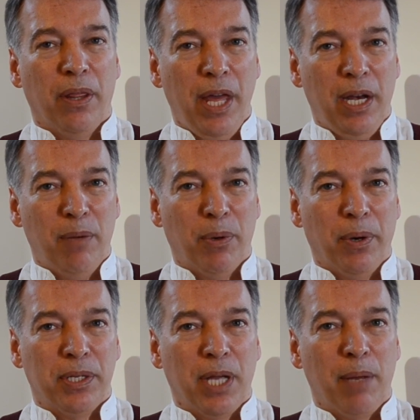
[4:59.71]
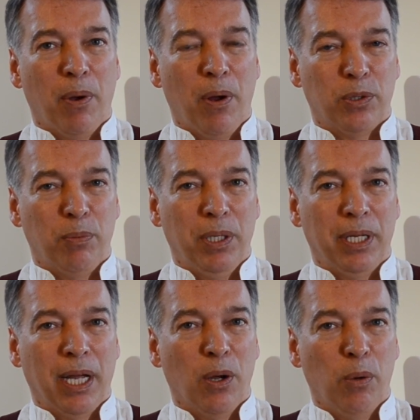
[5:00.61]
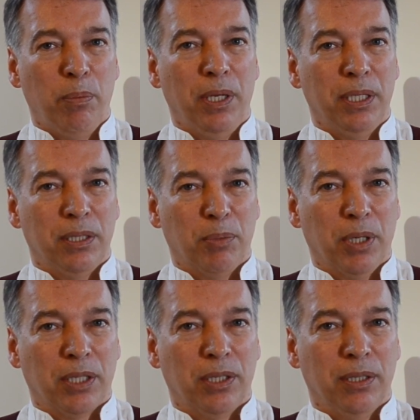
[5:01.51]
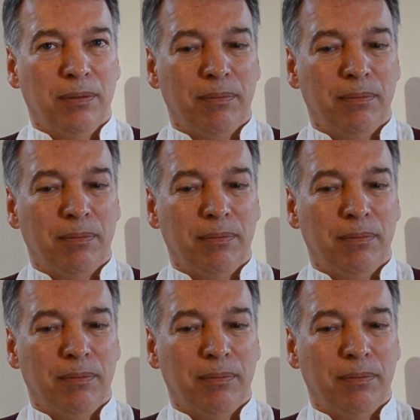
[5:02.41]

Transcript: then in prototype, ultimately, I hope, into production.